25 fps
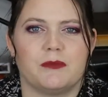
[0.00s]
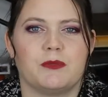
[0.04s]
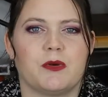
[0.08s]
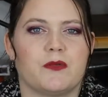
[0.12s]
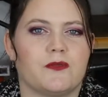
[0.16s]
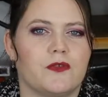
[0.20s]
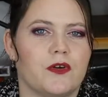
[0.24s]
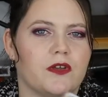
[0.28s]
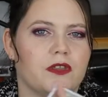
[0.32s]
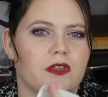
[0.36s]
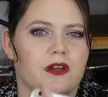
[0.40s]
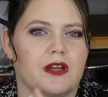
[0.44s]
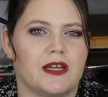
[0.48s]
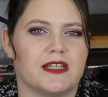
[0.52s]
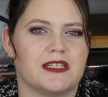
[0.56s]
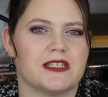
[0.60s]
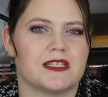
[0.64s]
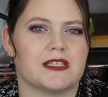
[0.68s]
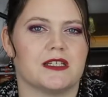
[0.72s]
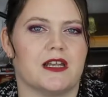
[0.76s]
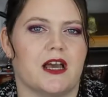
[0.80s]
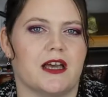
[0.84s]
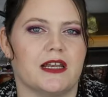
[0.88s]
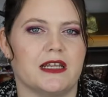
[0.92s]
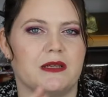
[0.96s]
I prefer the like
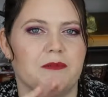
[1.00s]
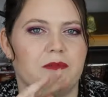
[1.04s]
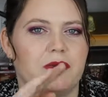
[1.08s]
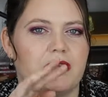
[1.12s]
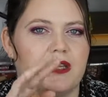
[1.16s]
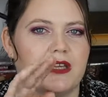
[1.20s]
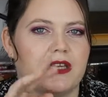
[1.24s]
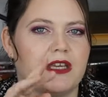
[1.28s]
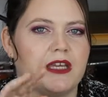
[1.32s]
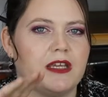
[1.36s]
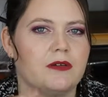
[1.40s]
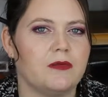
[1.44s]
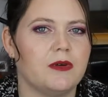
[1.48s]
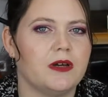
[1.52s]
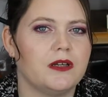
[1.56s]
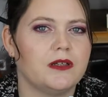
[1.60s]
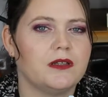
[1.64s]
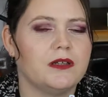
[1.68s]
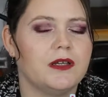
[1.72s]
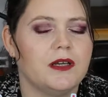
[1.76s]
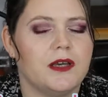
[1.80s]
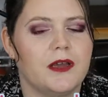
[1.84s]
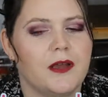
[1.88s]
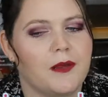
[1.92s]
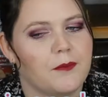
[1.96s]
slightly pinky one,
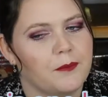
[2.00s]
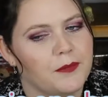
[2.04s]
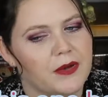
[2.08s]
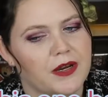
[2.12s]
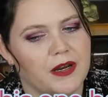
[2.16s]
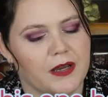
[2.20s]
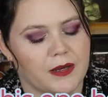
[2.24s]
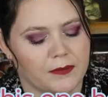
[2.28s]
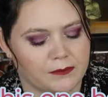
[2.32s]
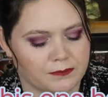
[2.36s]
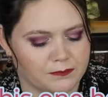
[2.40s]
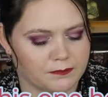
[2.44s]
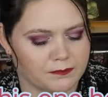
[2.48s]
but